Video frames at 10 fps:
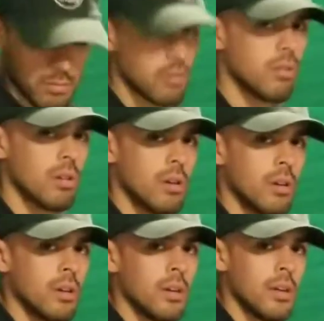or
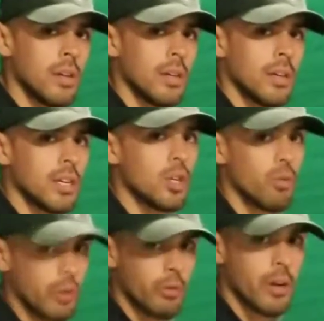you'll
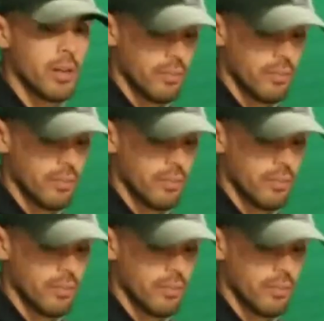regret it